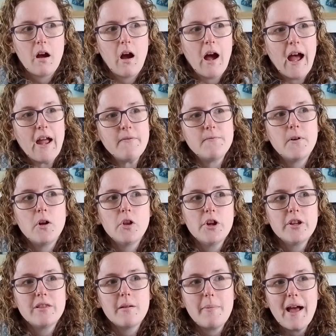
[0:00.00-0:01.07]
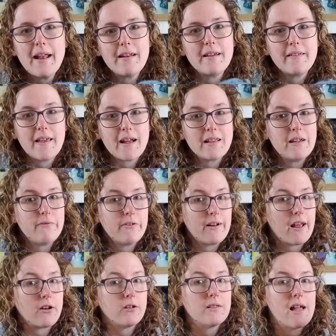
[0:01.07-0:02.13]
I followed the pattern exactly for an
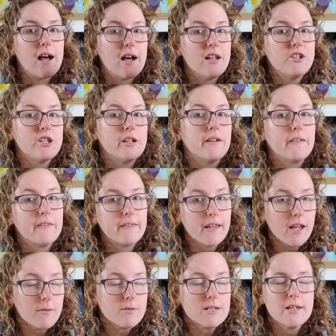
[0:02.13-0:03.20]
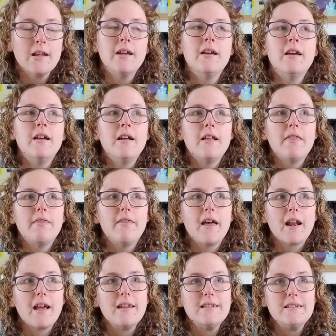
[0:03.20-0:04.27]
adult large, except
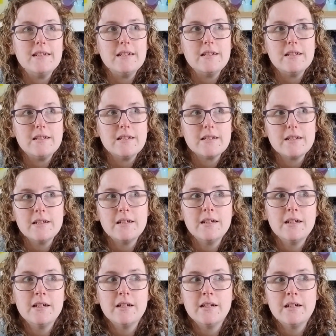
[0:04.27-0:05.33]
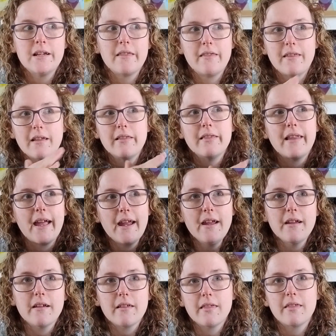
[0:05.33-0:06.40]
that I did the
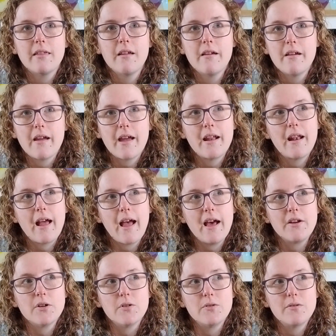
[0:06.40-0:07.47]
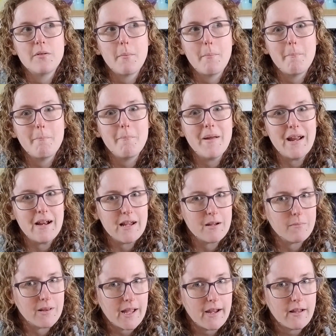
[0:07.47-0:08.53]
length an adult
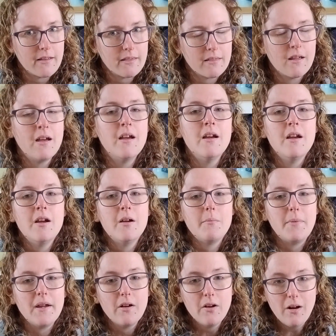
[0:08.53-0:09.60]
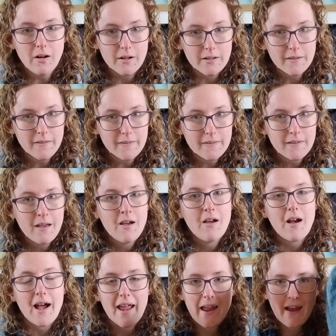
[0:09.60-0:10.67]
medium length, because
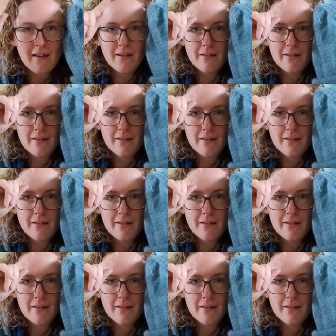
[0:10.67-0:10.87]
I